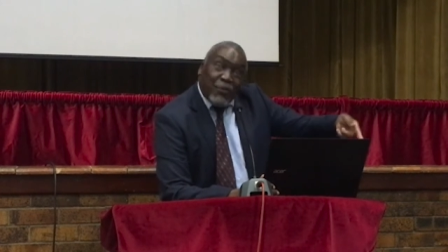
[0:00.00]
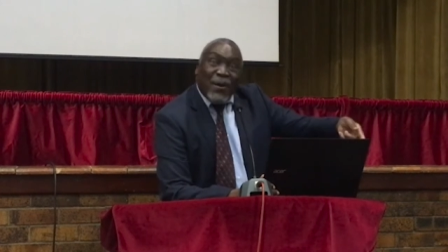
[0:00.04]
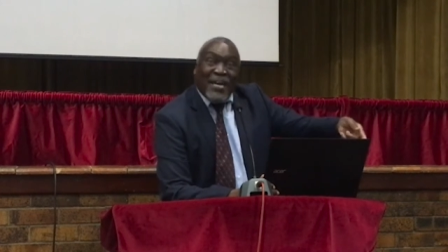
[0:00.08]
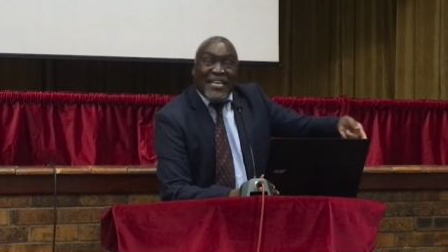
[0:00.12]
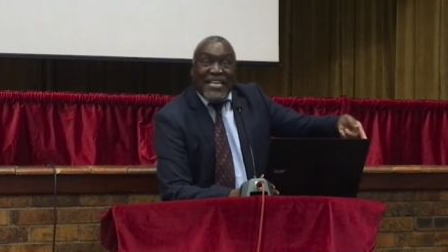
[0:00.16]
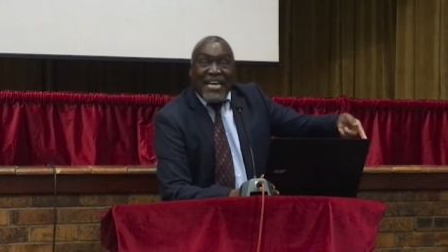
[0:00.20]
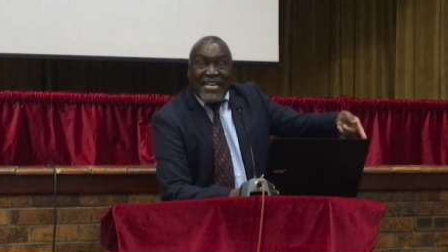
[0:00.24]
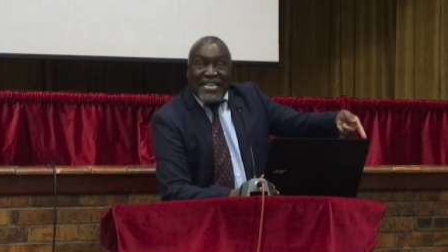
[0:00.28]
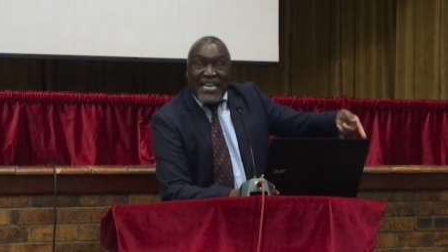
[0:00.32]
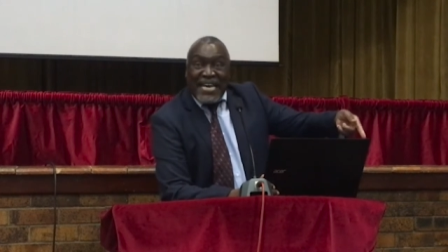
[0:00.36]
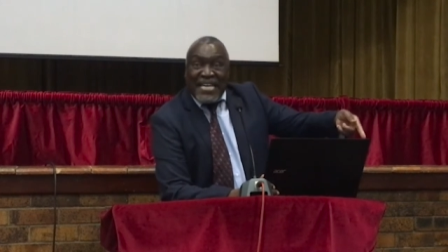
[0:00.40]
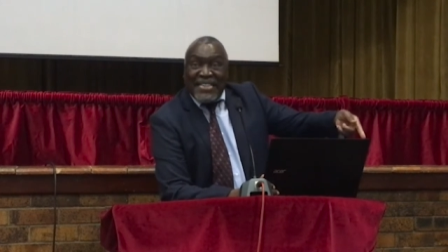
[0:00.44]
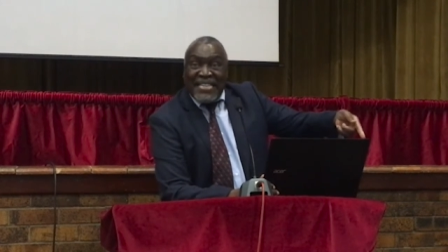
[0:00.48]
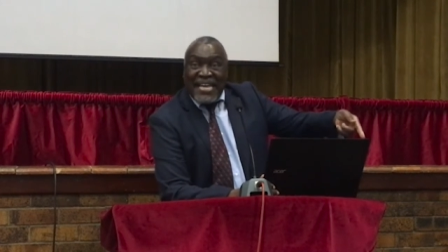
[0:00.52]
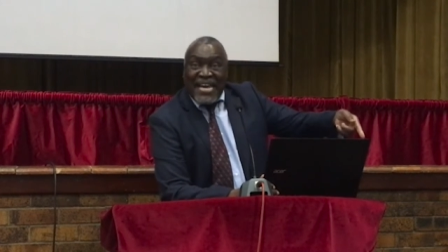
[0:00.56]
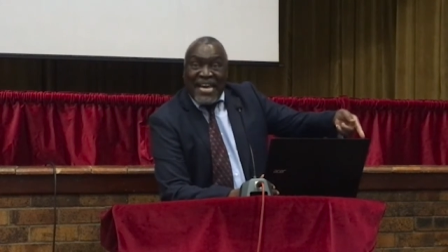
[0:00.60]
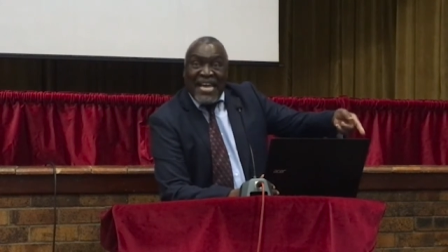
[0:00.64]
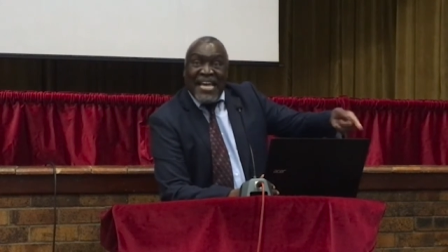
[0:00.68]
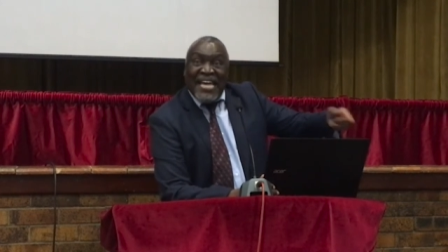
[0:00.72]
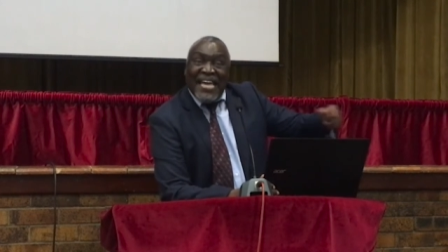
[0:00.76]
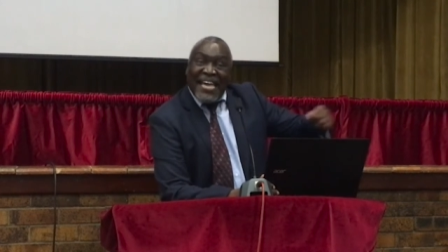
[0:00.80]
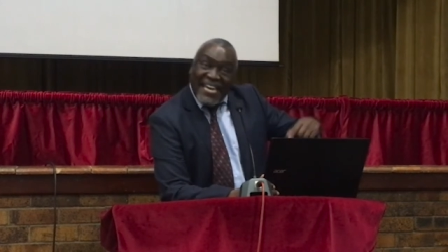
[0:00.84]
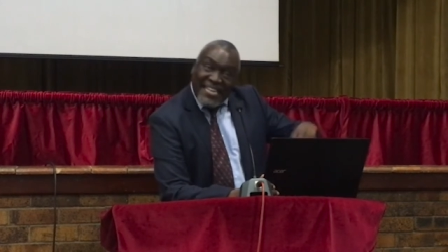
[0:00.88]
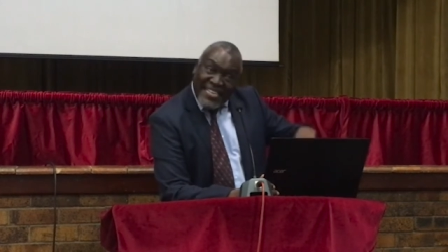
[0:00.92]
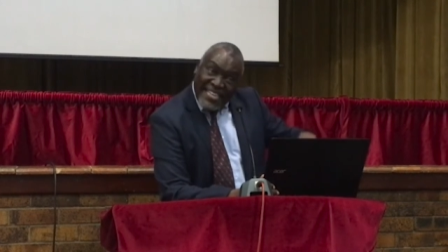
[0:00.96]
one another
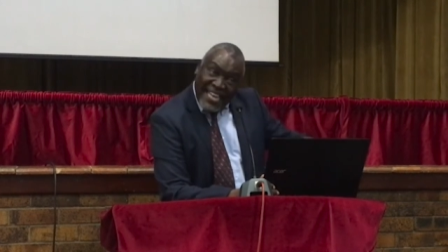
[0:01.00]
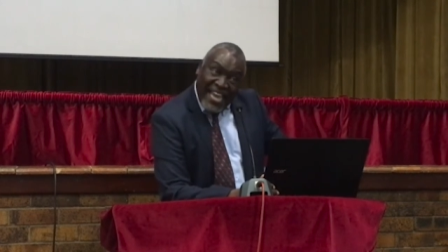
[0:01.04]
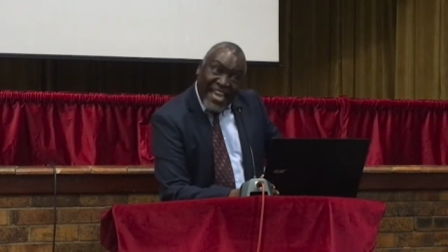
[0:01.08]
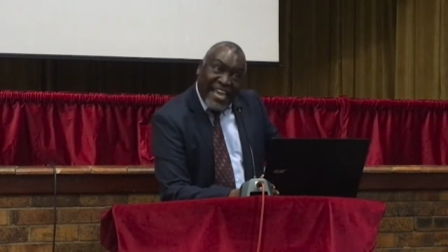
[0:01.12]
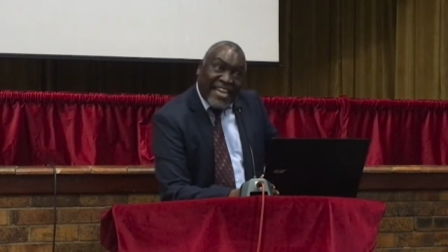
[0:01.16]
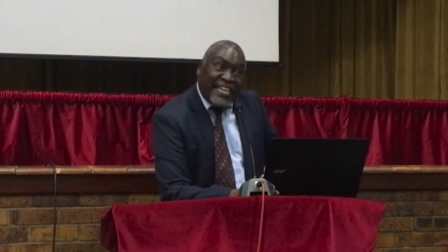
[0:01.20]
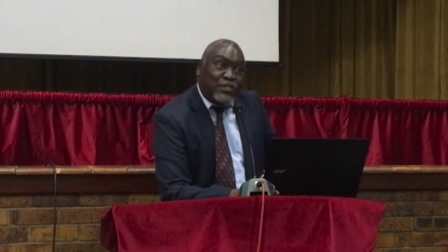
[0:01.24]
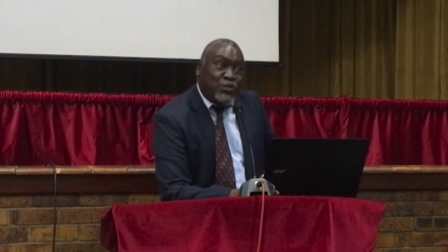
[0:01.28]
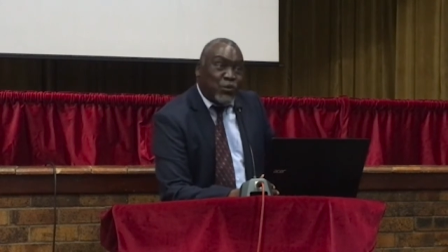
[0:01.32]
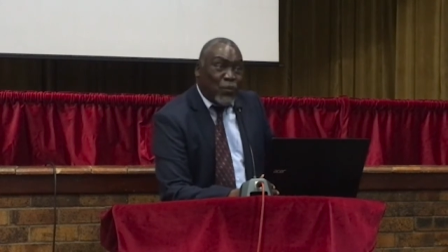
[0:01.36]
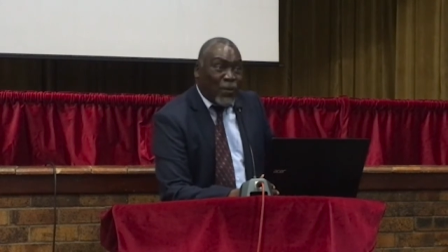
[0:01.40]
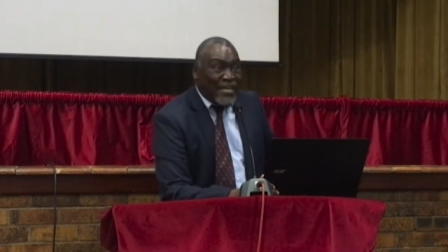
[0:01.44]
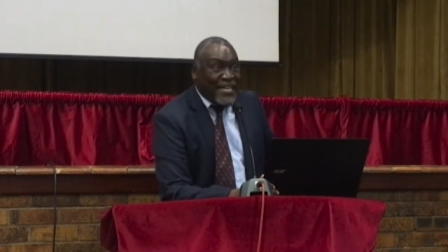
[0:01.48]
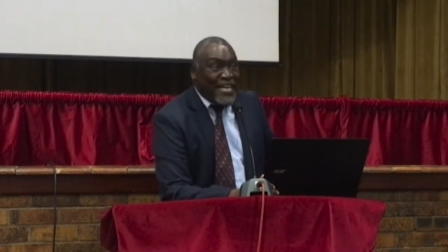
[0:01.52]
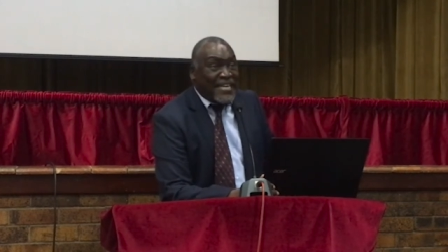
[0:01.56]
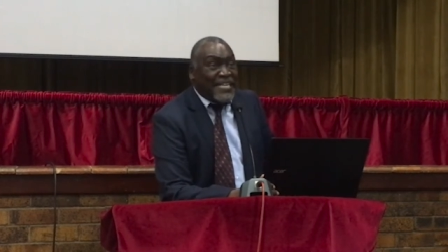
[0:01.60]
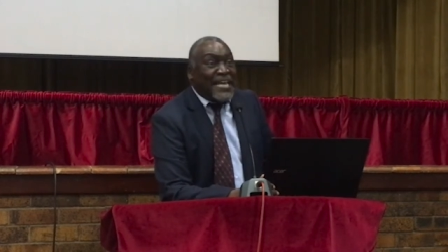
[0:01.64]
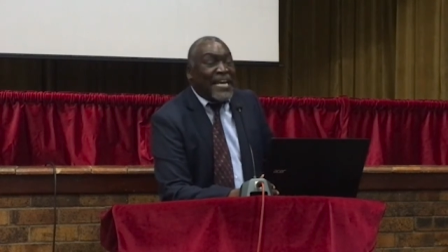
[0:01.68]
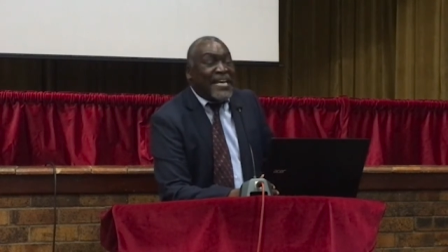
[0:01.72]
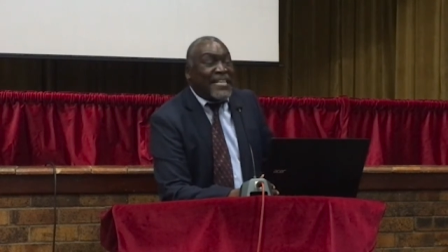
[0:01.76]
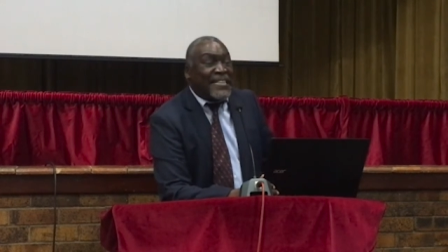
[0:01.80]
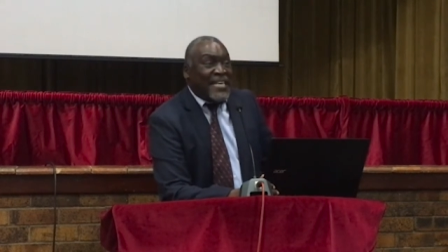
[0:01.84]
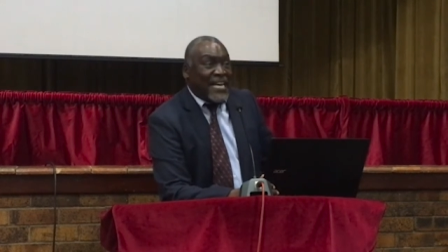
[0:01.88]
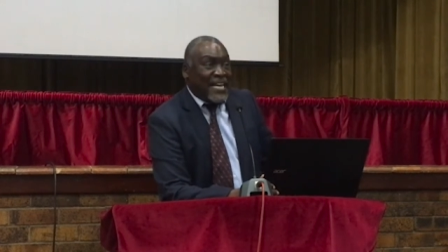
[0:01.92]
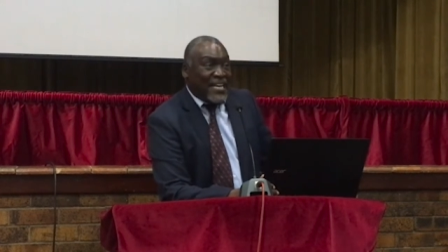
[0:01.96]
and hate one
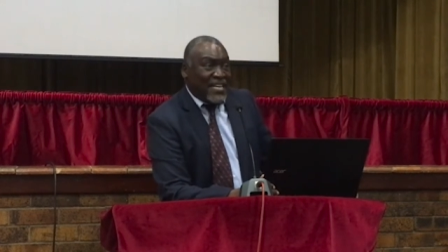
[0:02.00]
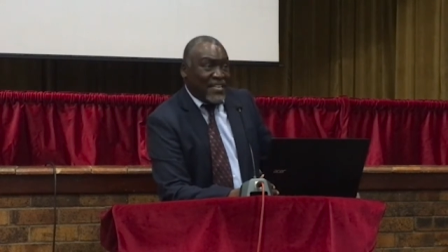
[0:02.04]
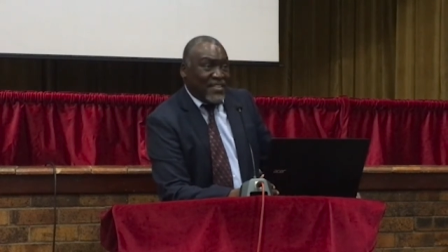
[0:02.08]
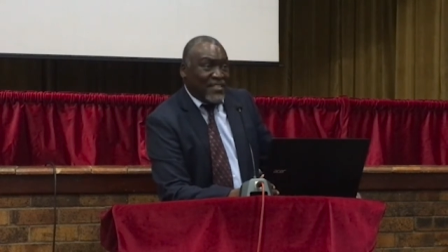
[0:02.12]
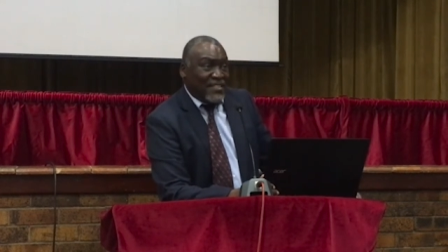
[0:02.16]
another.